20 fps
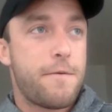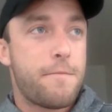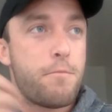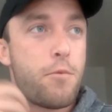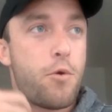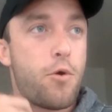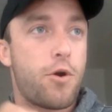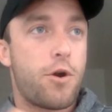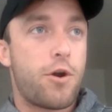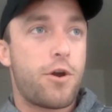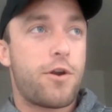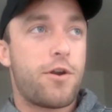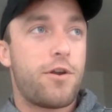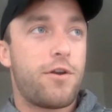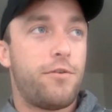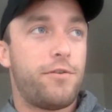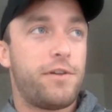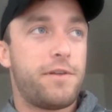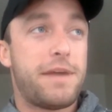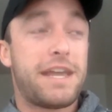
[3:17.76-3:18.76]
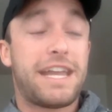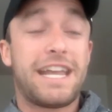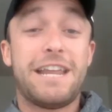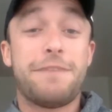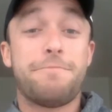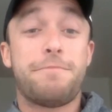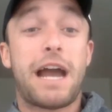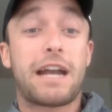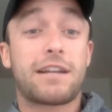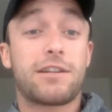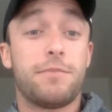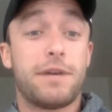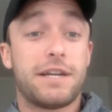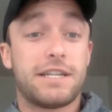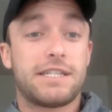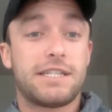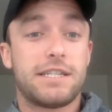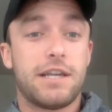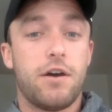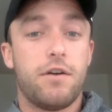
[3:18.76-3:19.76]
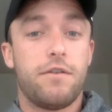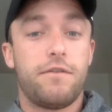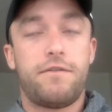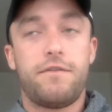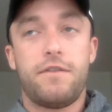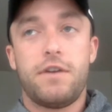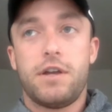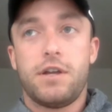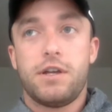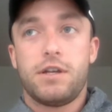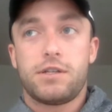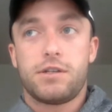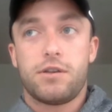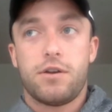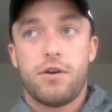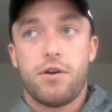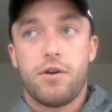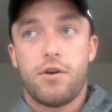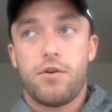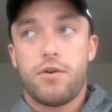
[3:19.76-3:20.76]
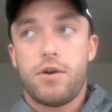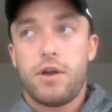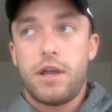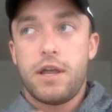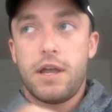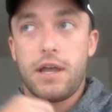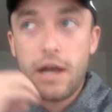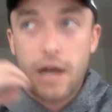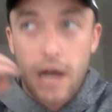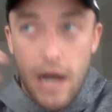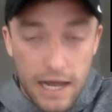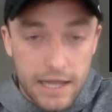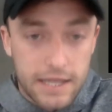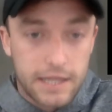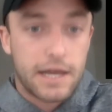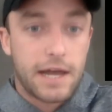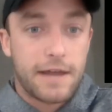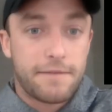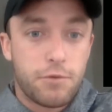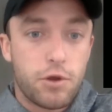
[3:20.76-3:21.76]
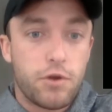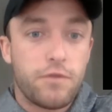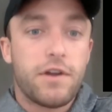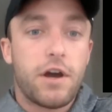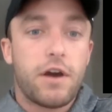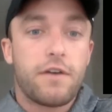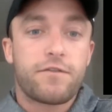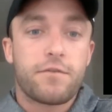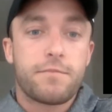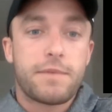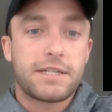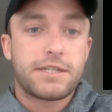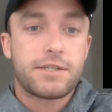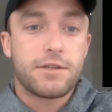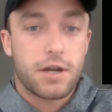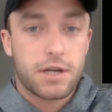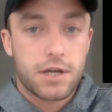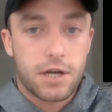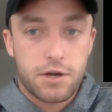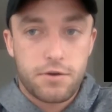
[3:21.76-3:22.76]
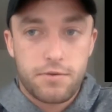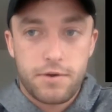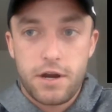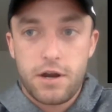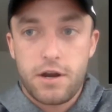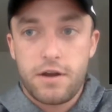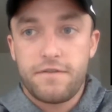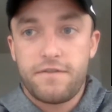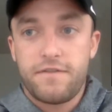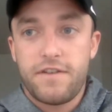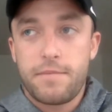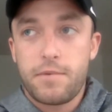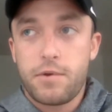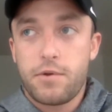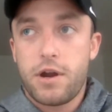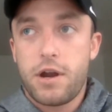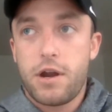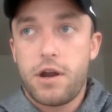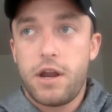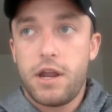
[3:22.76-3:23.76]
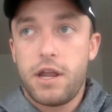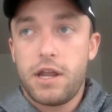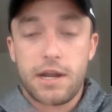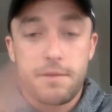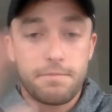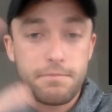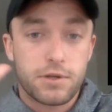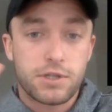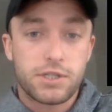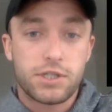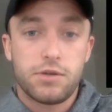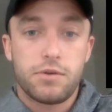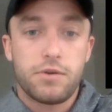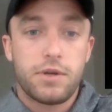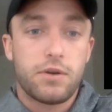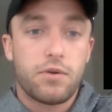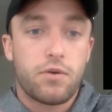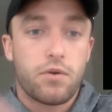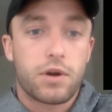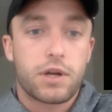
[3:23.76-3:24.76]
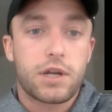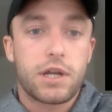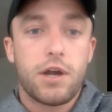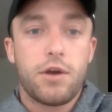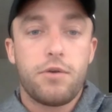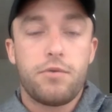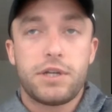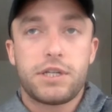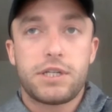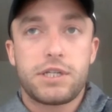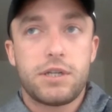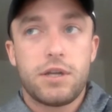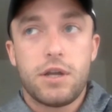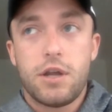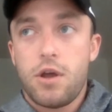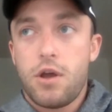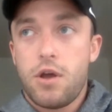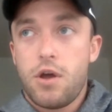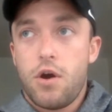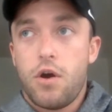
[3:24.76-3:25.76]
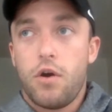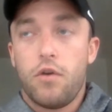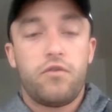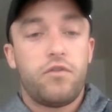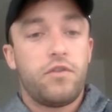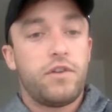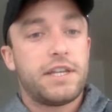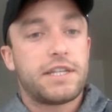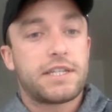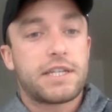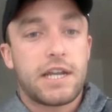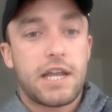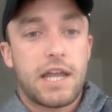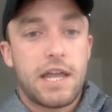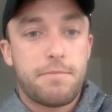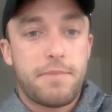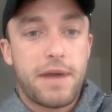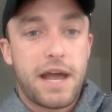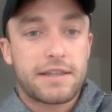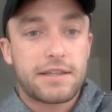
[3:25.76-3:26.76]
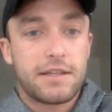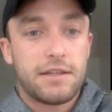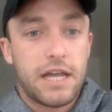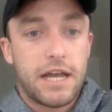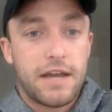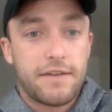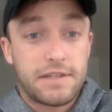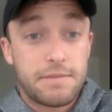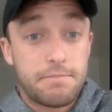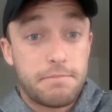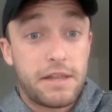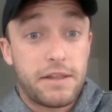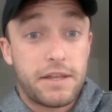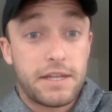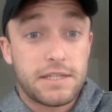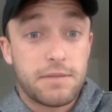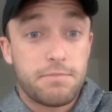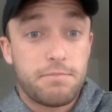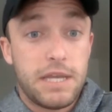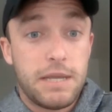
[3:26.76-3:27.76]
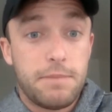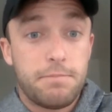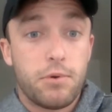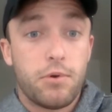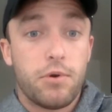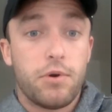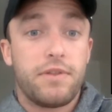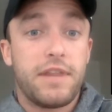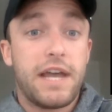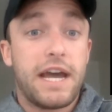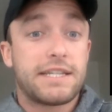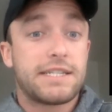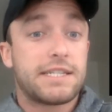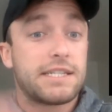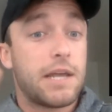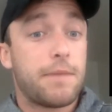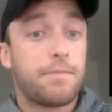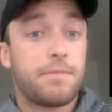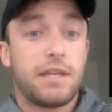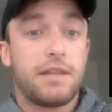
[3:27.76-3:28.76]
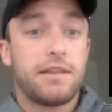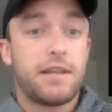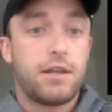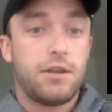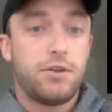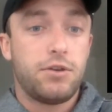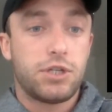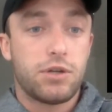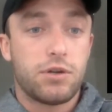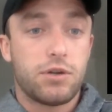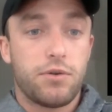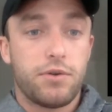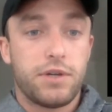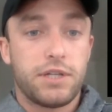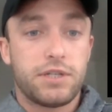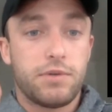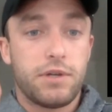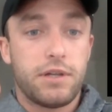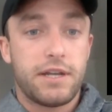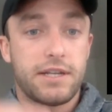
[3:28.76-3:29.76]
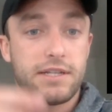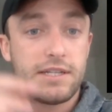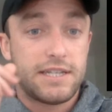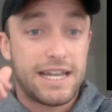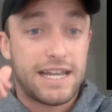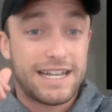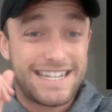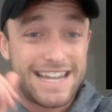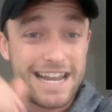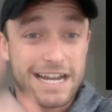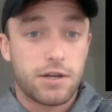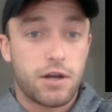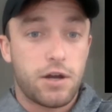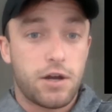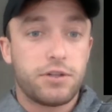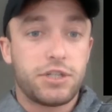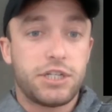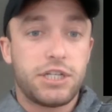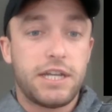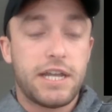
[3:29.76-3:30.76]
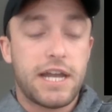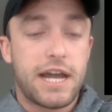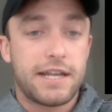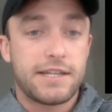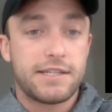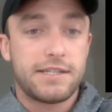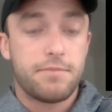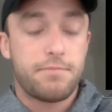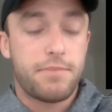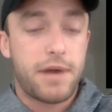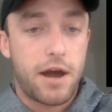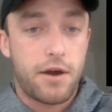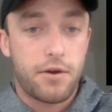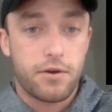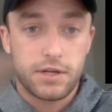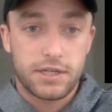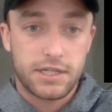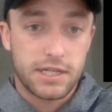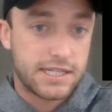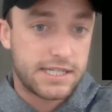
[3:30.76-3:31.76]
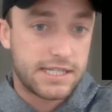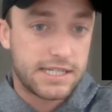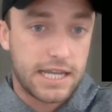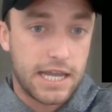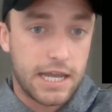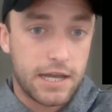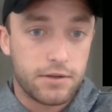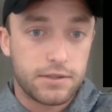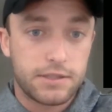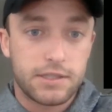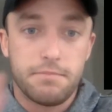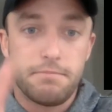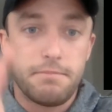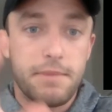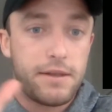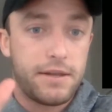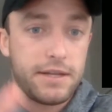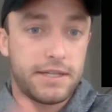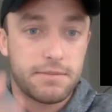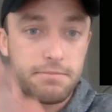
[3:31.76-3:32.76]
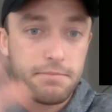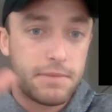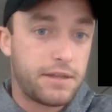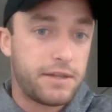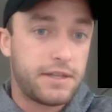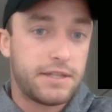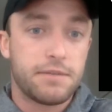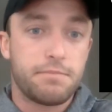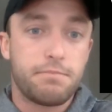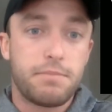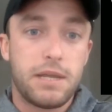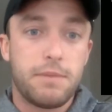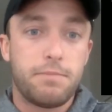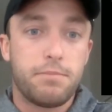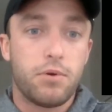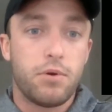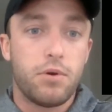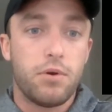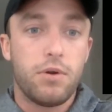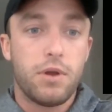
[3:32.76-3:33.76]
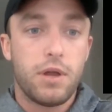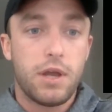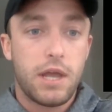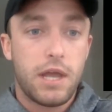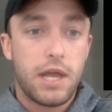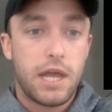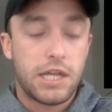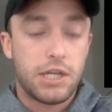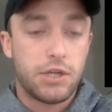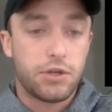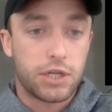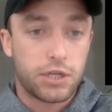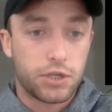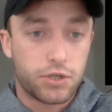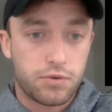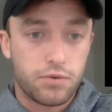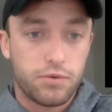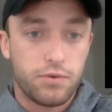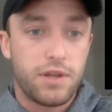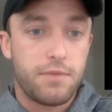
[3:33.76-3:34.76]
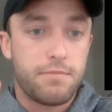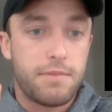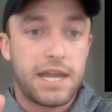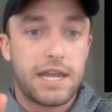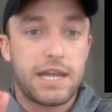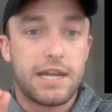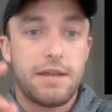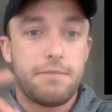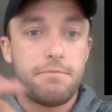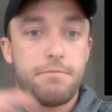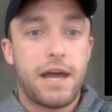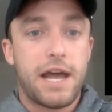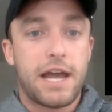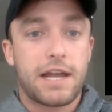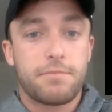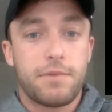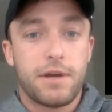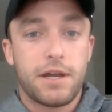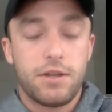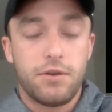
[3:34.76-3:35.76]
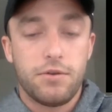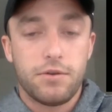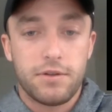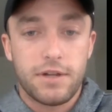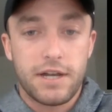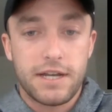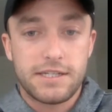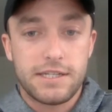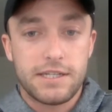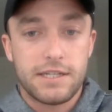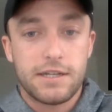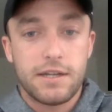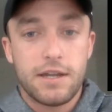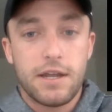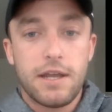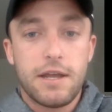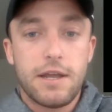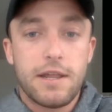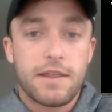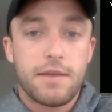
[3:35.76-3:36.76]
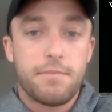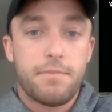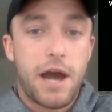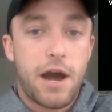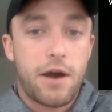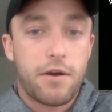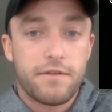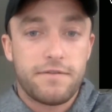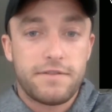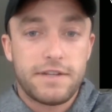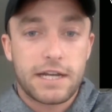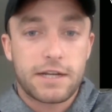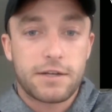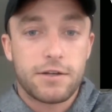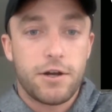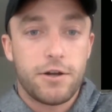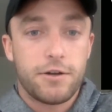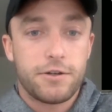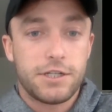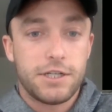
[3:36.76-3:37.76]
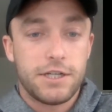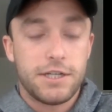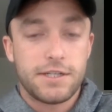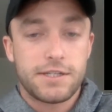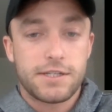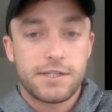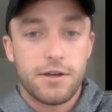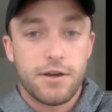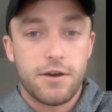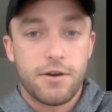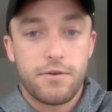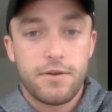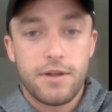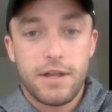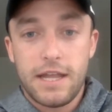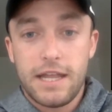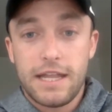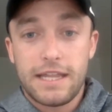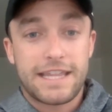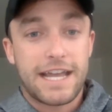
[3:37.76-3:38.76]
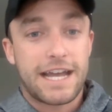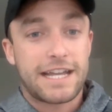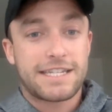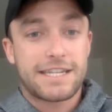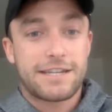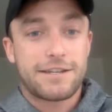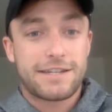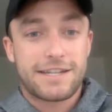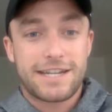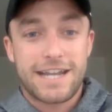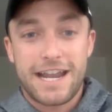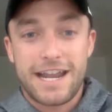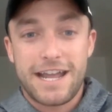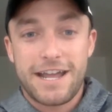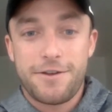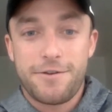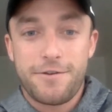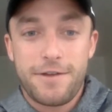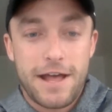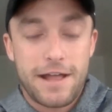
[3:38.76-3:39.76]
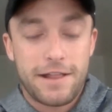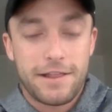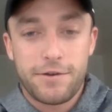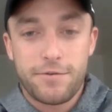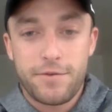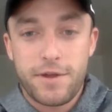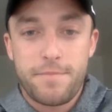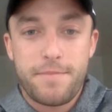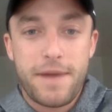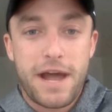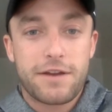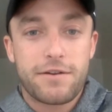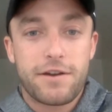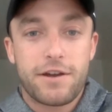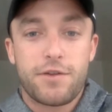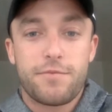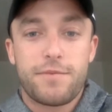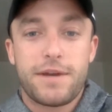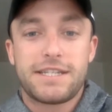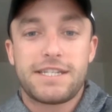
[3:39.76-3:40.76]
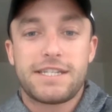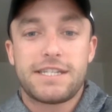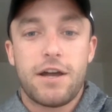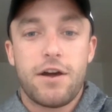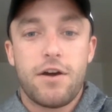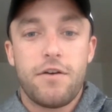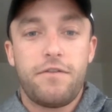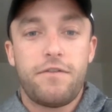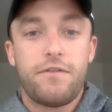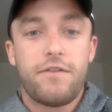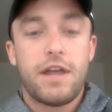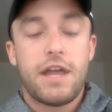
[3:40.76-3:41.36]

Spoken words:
more only making impact on myself. So I moved on from my soccer career in February, and I'm pursuing Orca, which hopefully is going to impact the lives of millions of people. And that's something that you should always realize, is that technology has the power to scale to millions and millions of people. And you can truly make an impact by utilizing the power of technology. So that's kind of a little bit of background on myself.